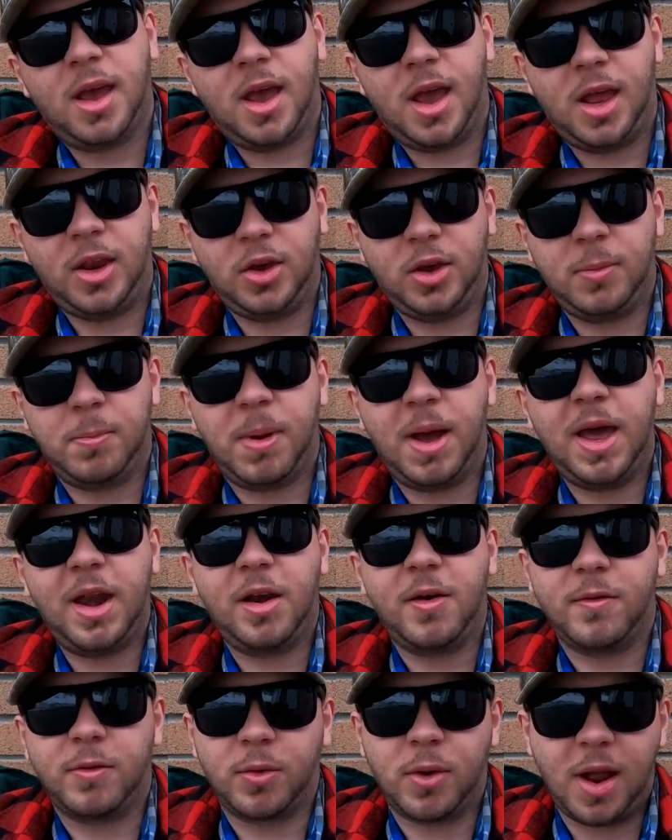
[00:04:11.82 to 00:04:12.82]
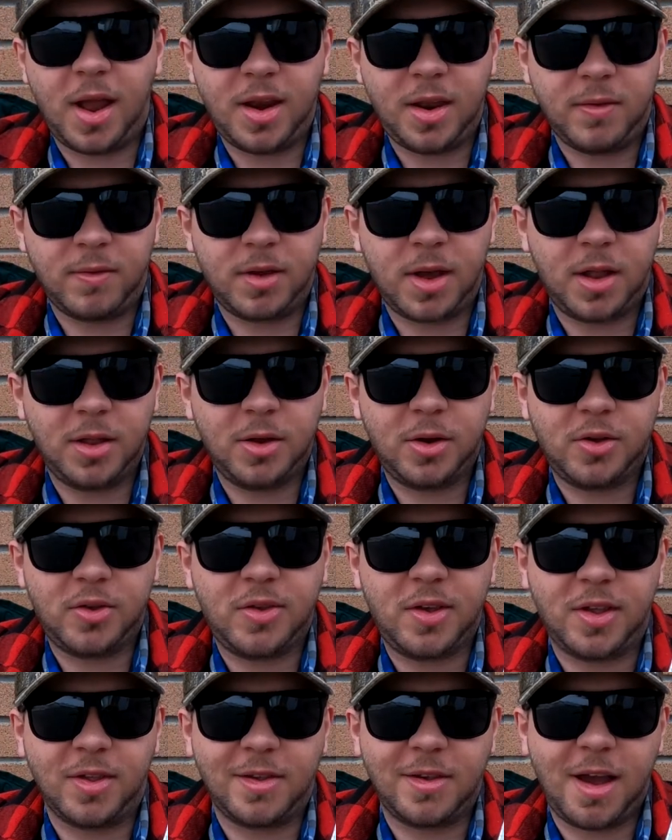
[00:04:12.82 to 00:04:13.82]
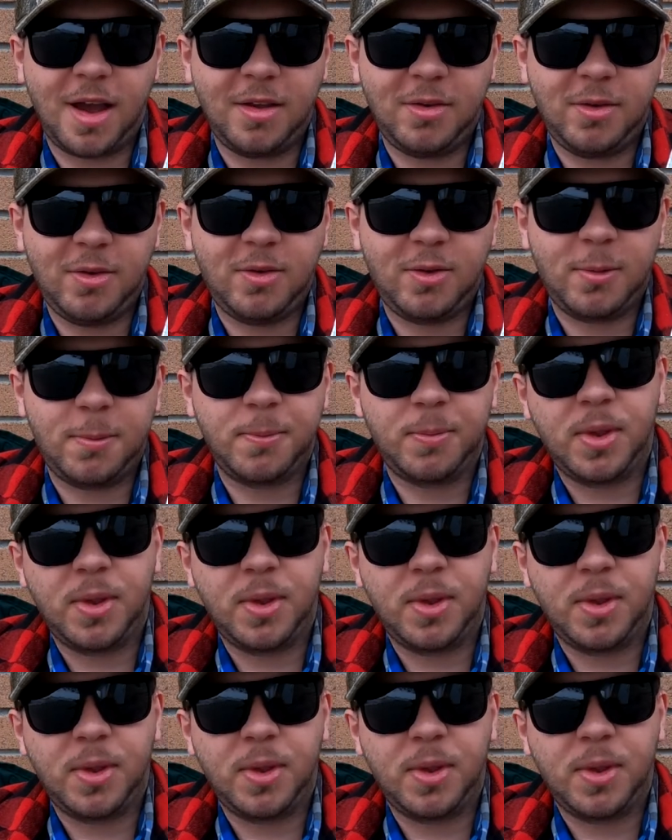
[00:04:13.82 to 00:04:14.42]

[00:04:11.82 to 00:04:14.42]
and you can buy it in a variety of colors and sizes.